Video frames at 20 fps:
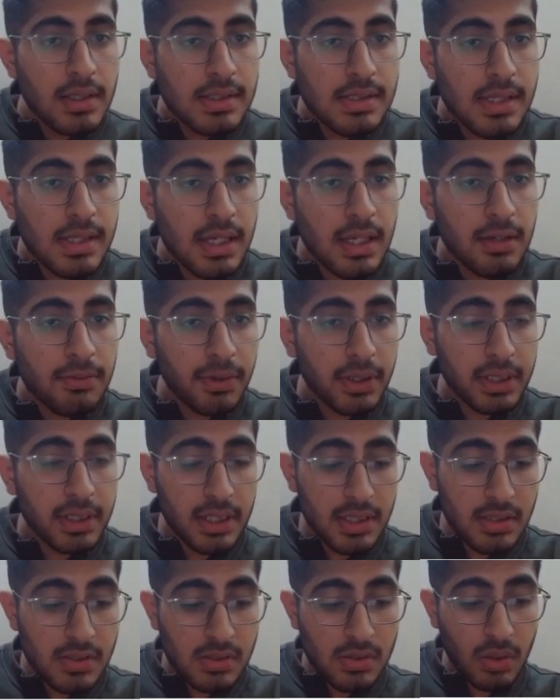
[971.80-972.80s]
Say if it
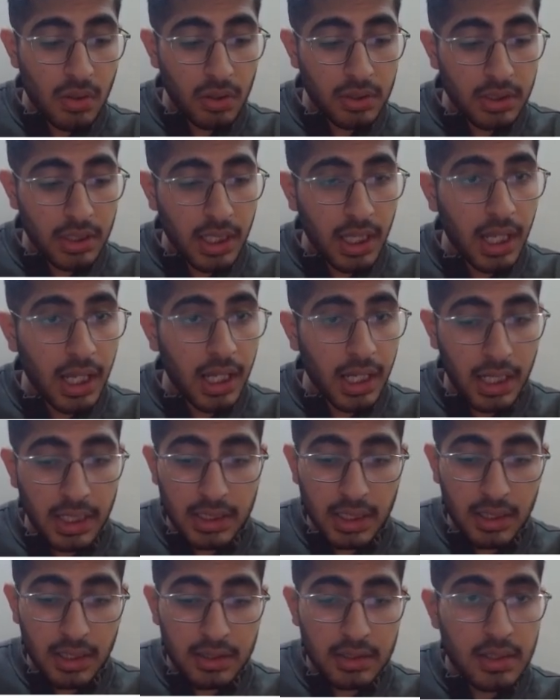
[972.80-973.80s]
is
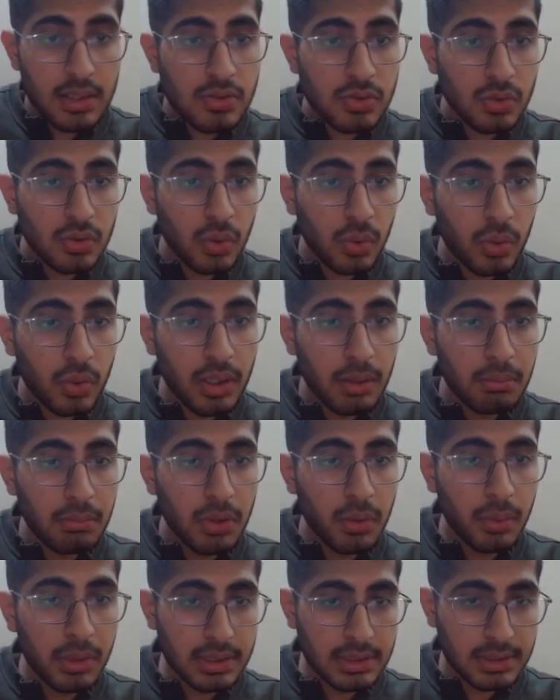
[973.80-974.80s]

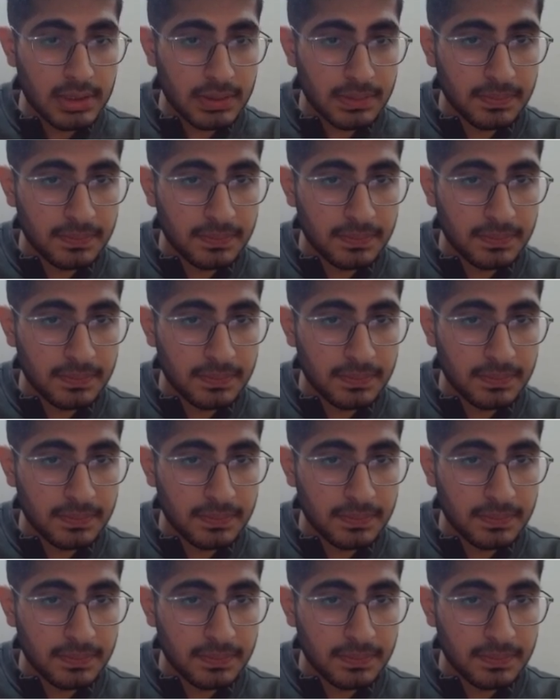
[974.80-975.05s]
CONCAT_WS.